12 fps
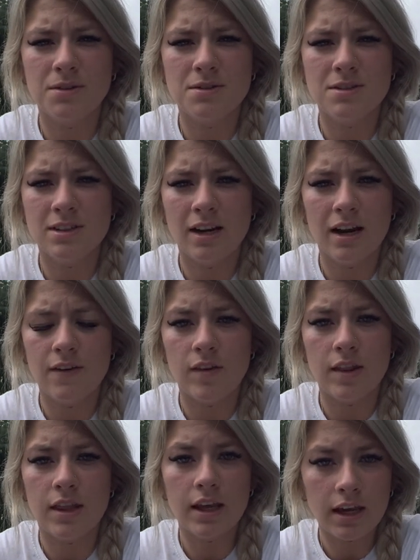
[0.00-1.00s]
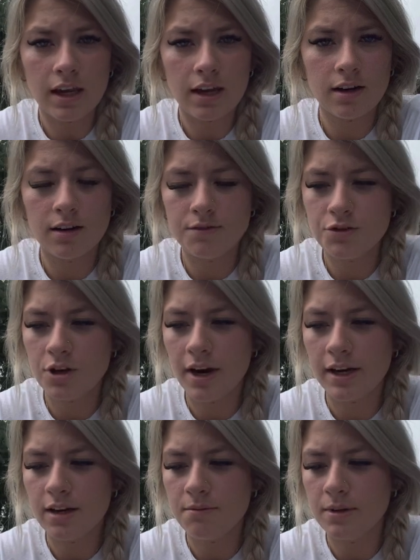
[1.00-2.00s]
to not even thinking of
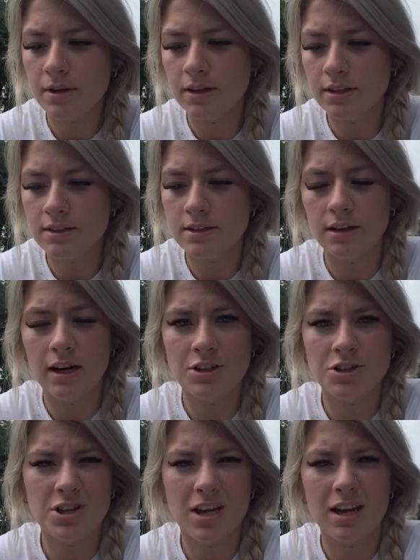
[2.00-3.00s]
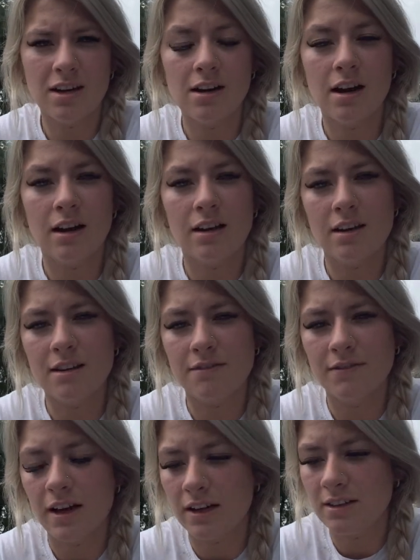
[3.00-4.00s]
trying it because they're educated on the
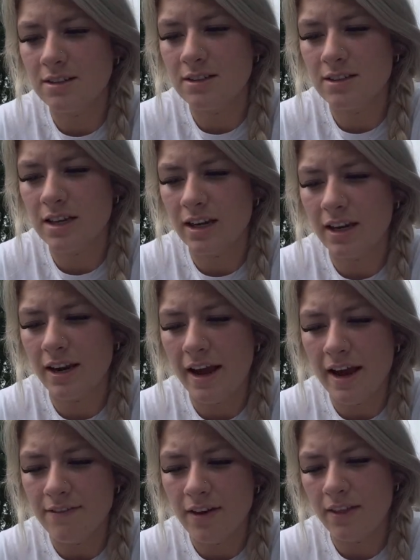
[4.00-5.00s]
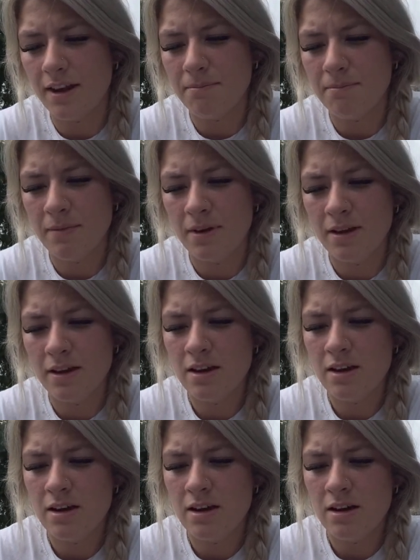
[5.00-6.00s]
effects that it could have on them
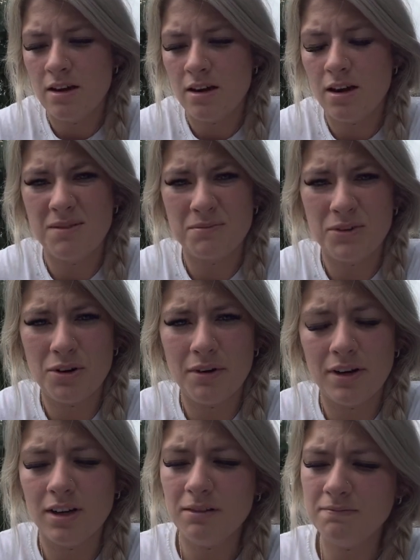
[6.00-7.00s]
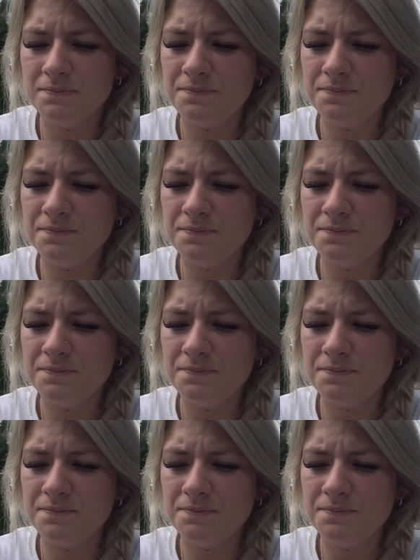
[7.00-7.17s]
growing up.